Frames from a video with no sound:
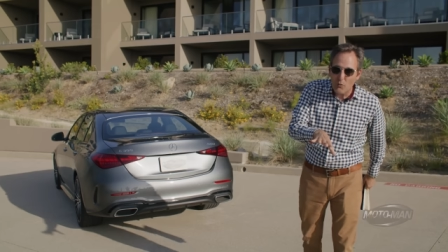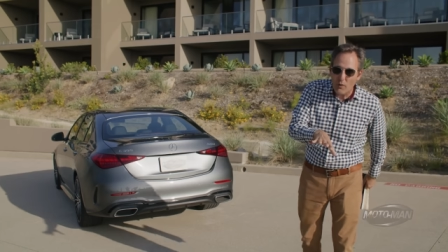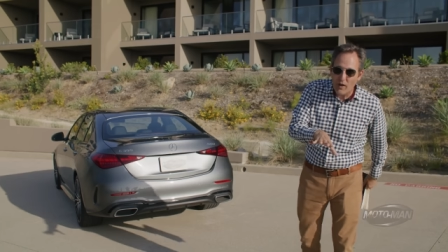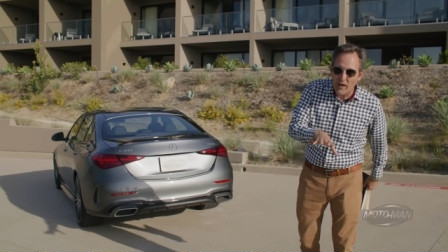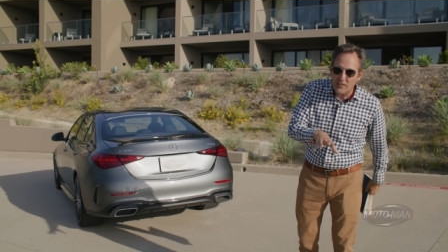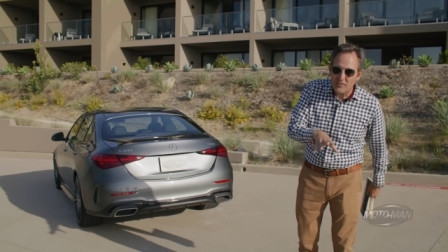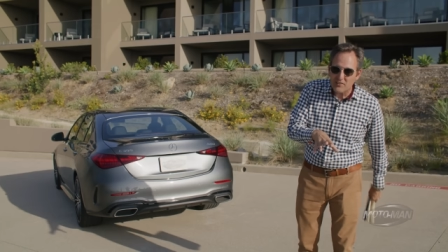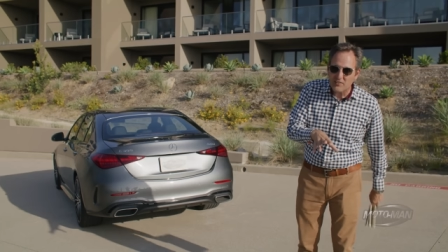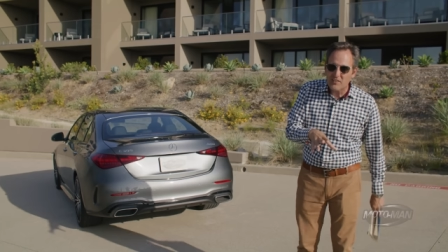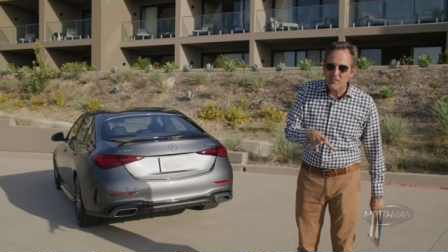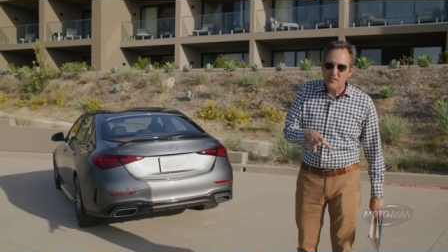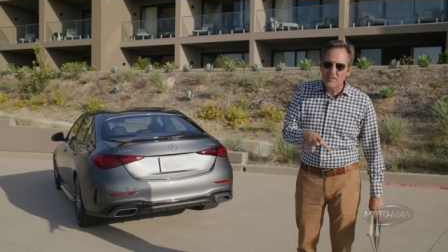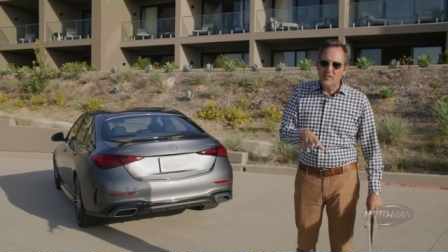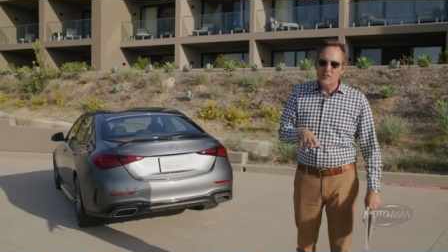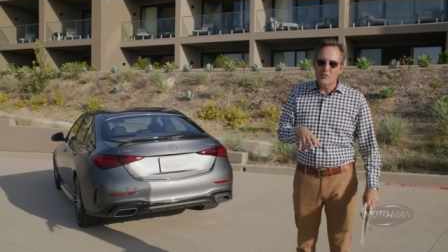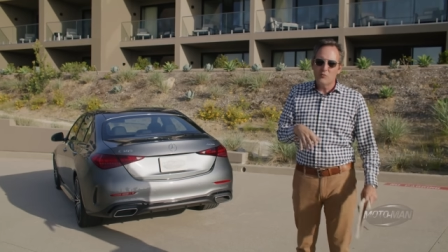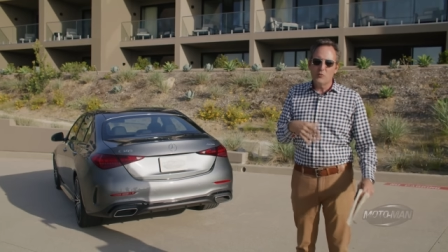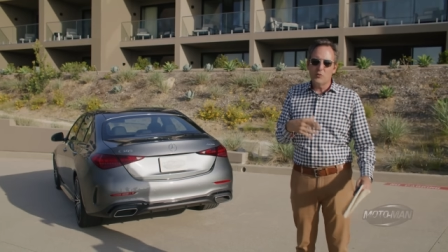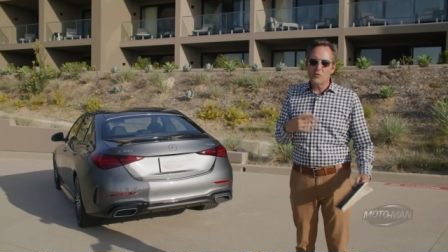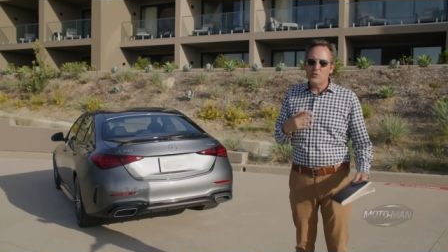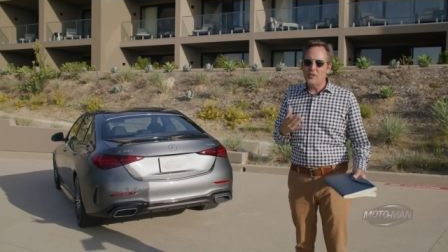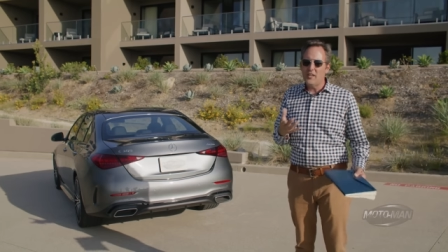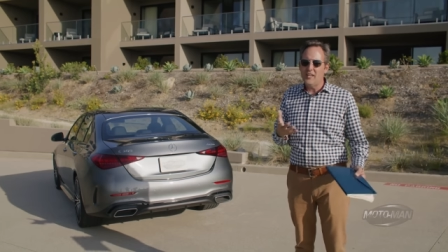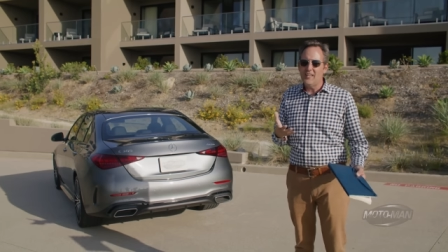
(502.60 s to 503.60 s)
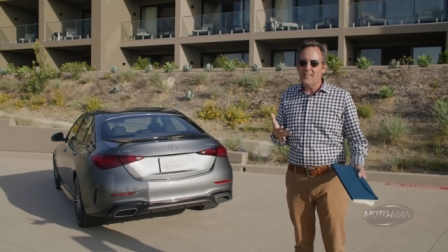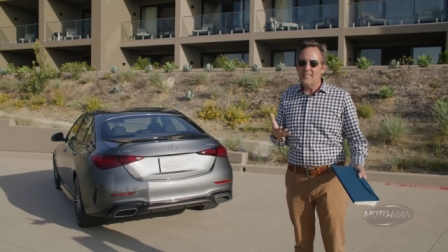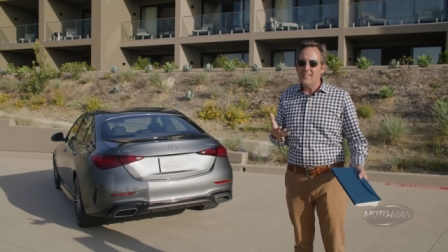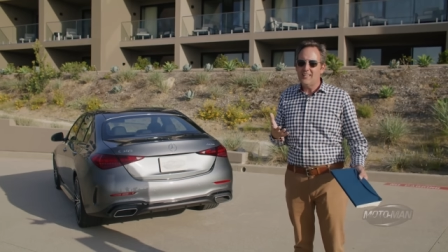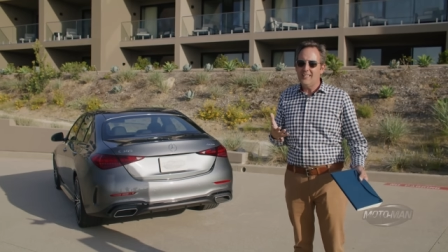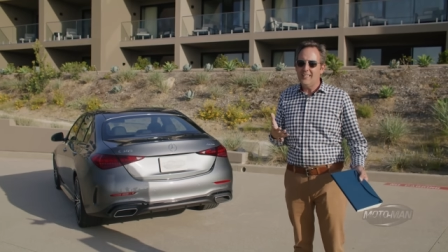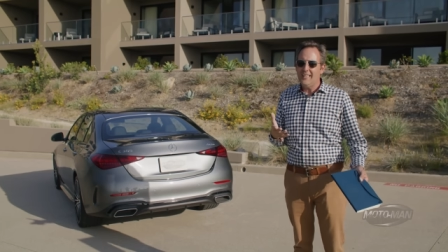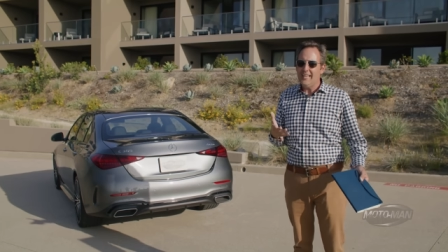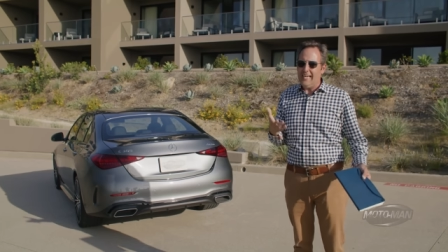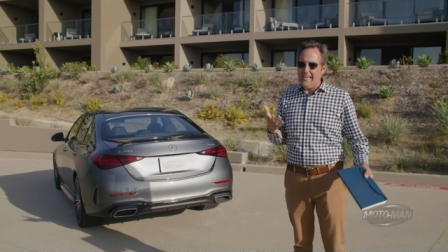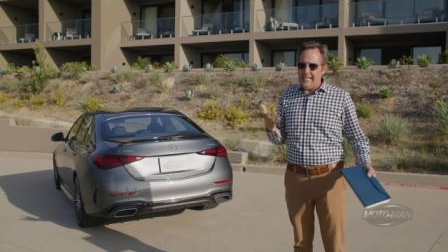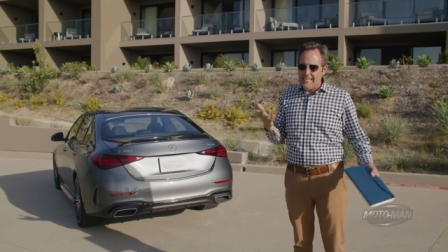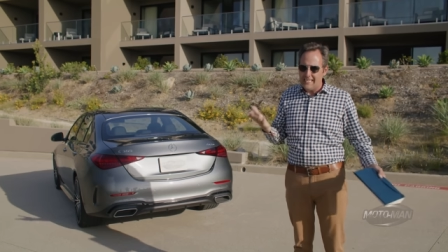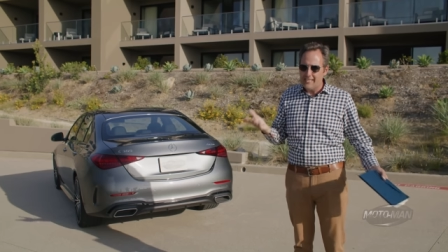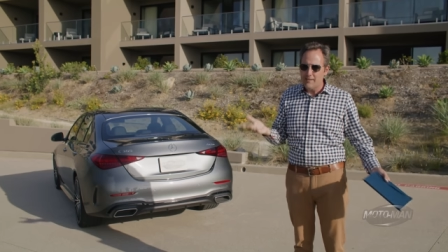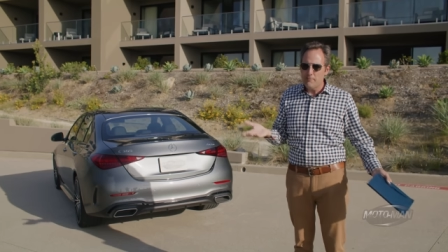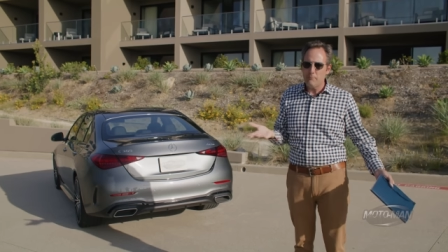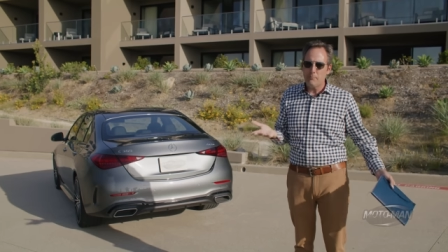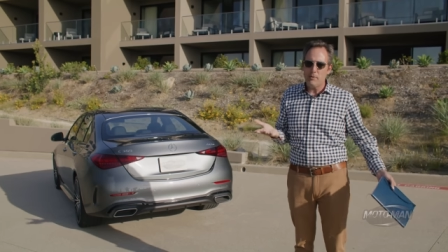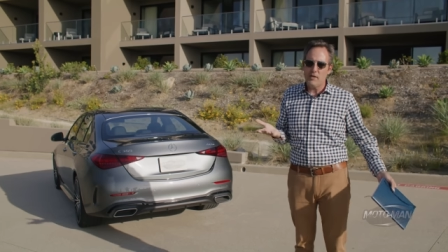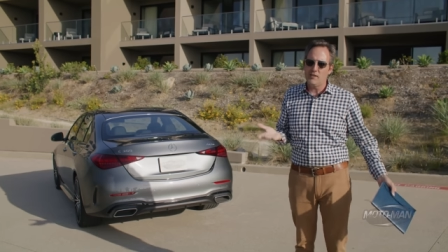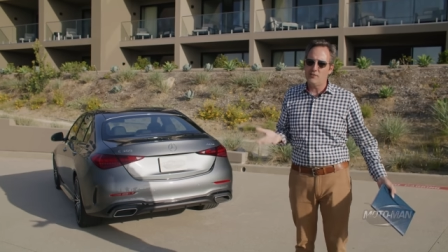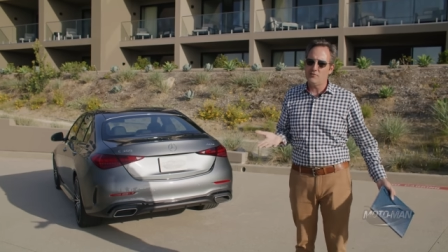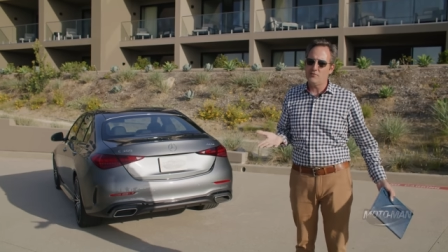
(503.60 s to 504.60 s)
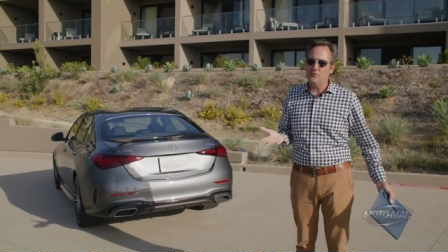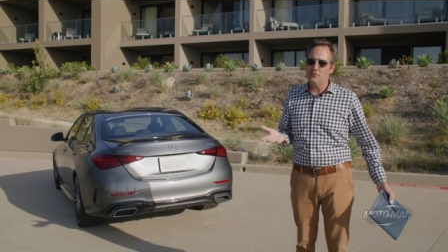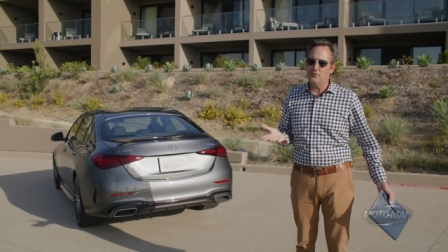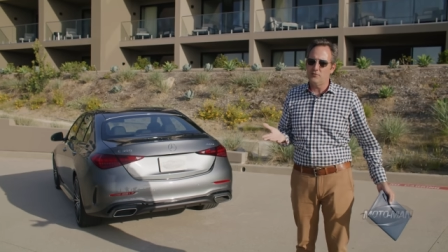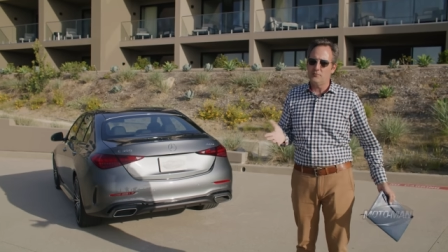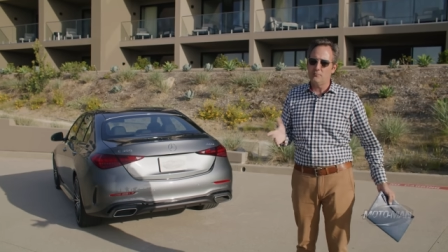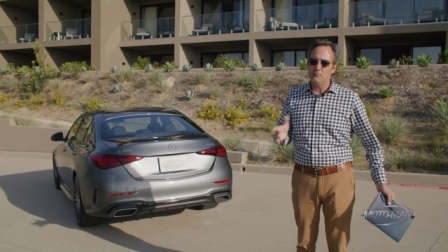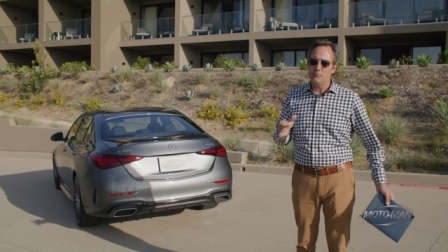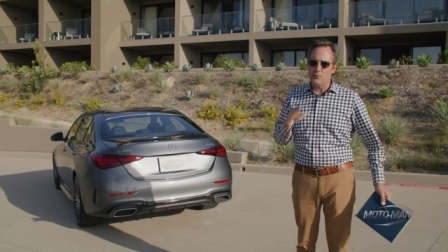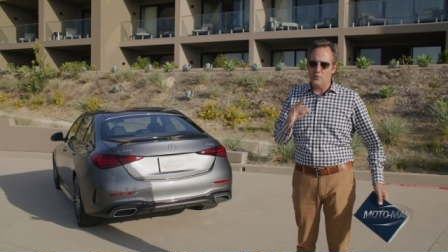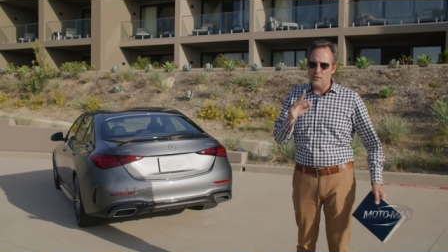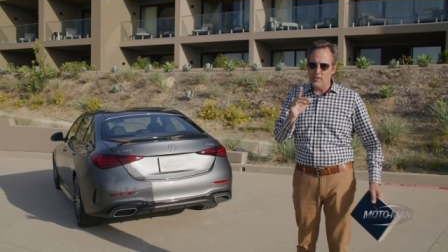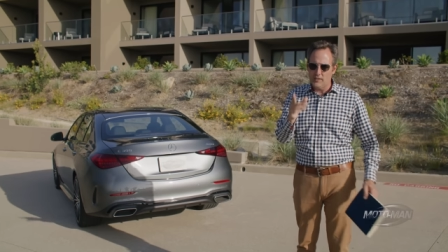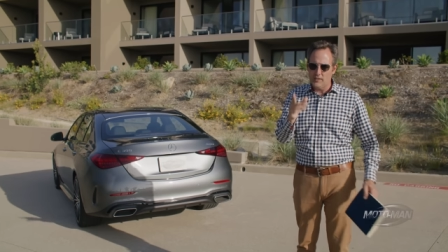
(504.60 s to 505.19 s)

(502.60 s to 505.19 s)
US was like 80 pixels per